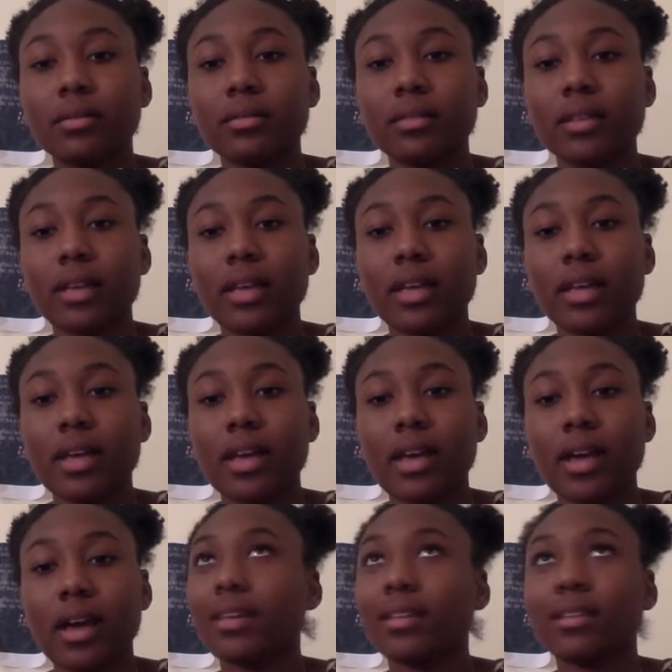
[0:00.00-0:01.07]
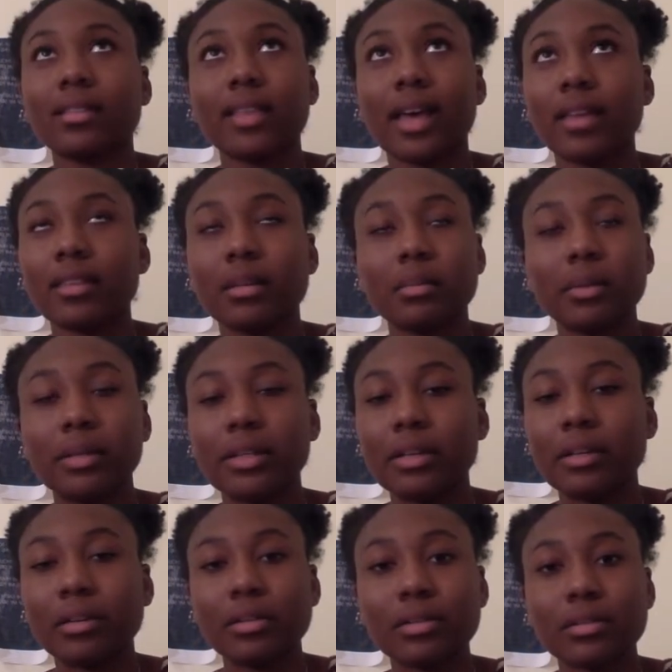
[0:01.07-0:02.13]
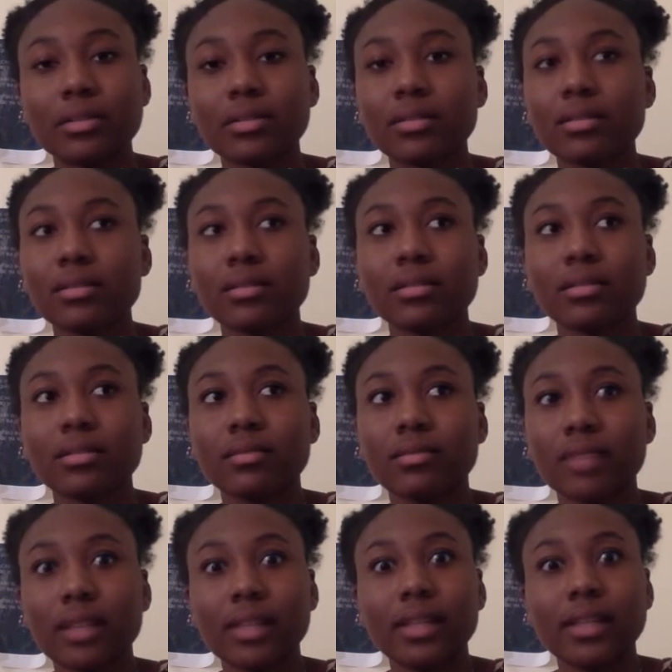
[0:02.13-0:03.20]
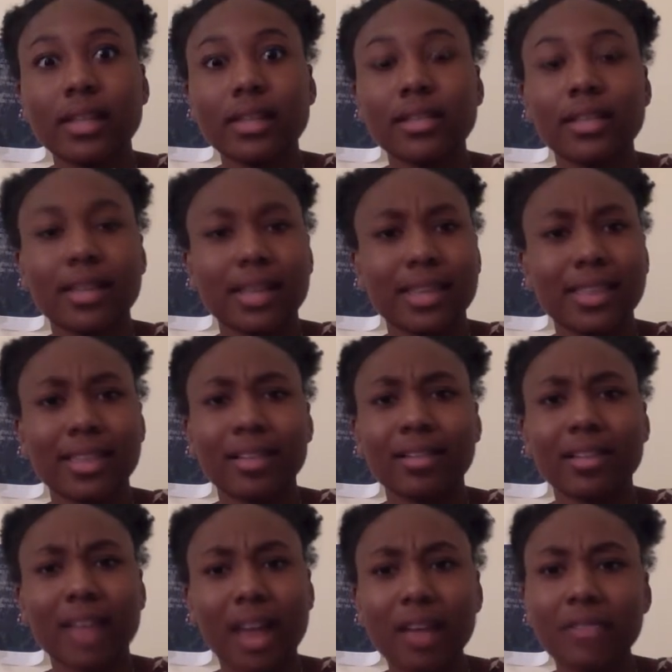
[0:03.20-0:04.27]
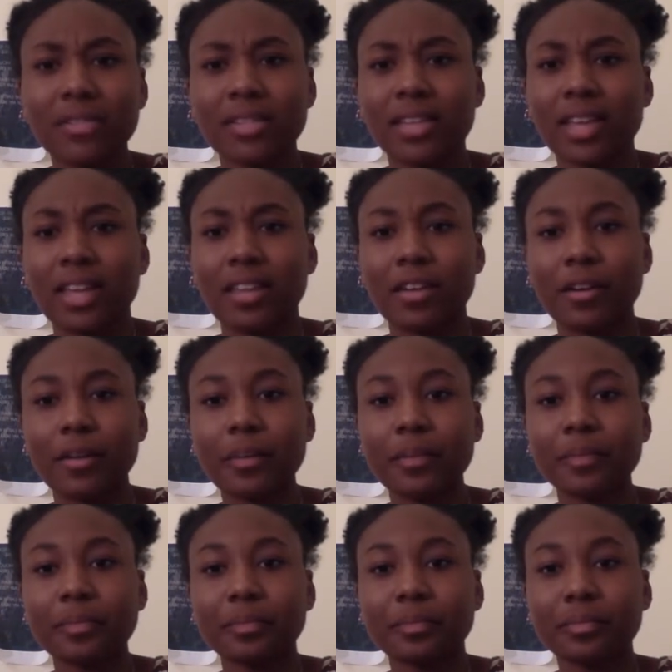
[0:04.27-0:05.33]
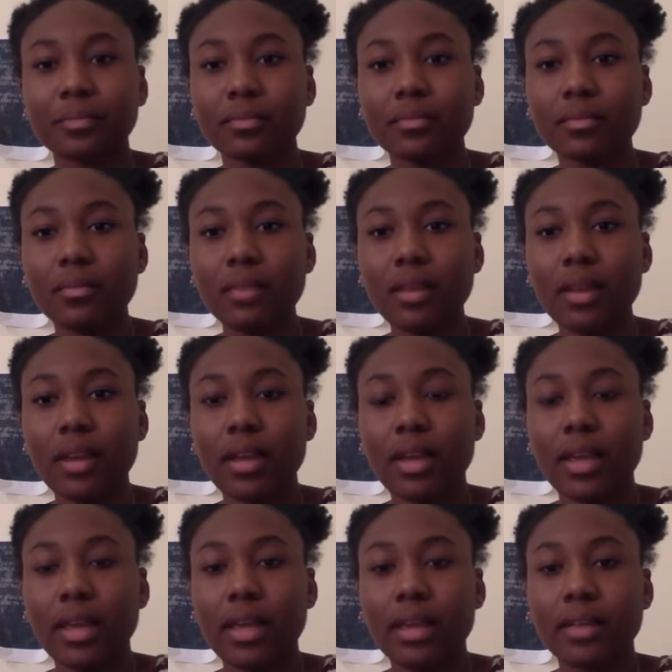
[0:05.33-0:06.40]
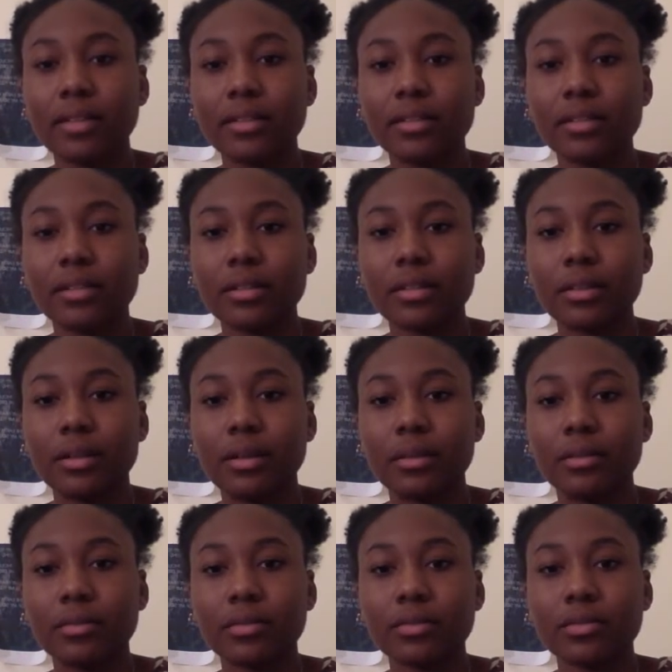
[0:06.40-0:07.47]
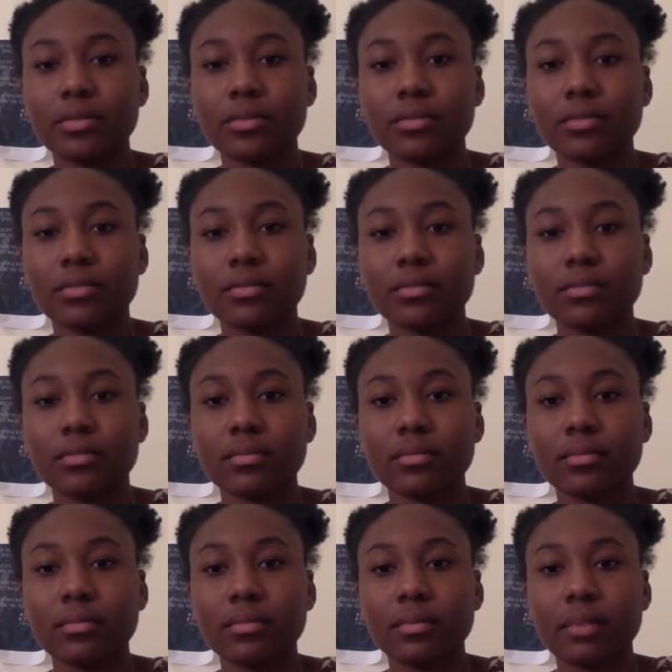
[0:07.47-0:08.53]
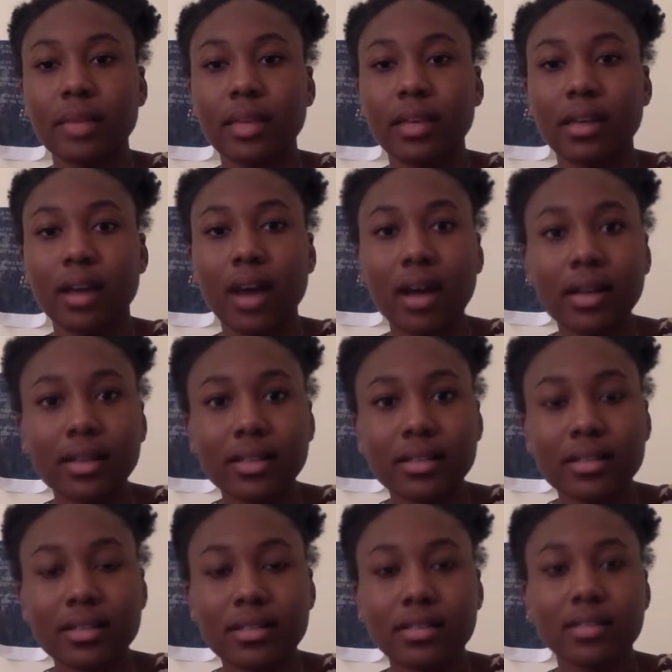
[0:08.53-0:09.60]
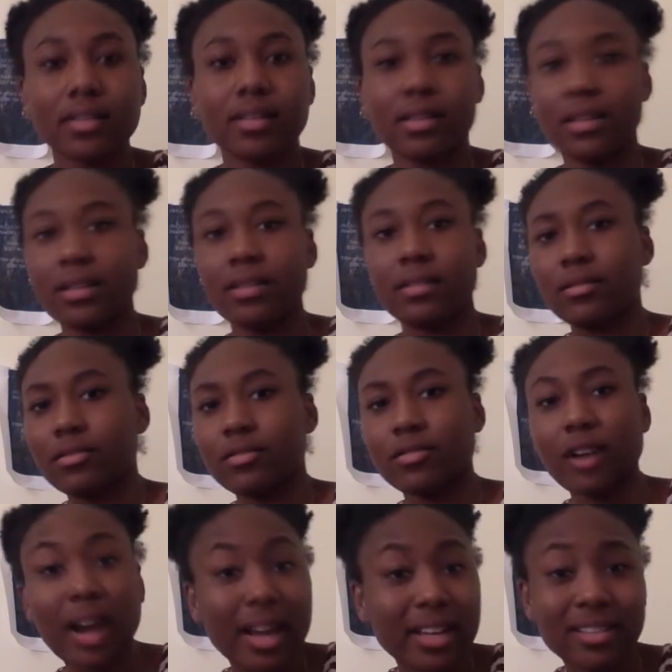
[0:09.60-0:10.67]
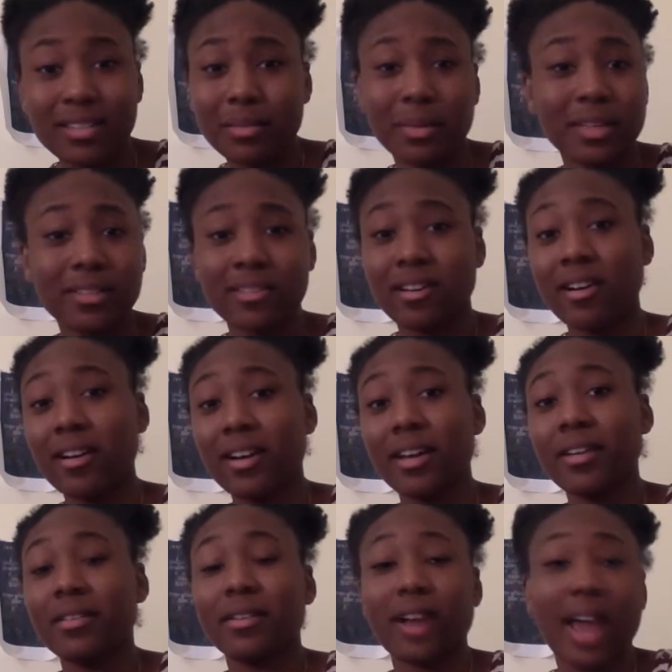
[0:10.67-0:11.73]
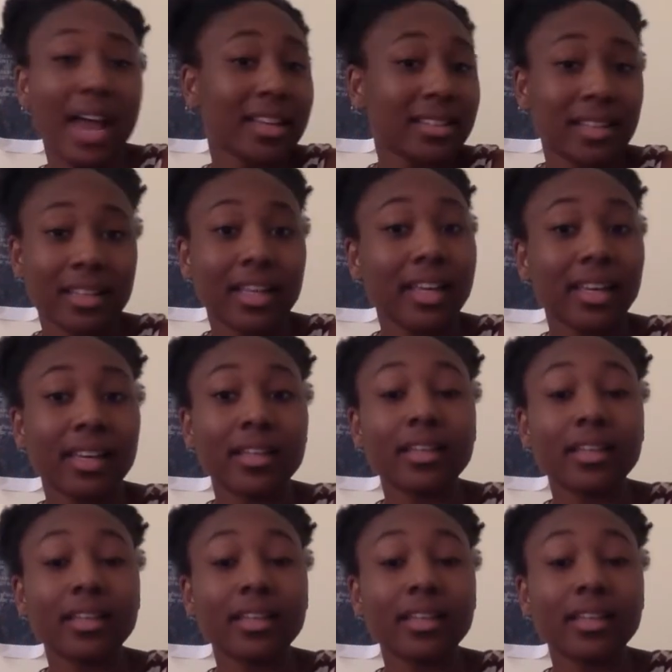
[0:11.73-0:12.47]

So I just think that the bulliers really need to get their lives together and, you know, be honest and trying to be sorry or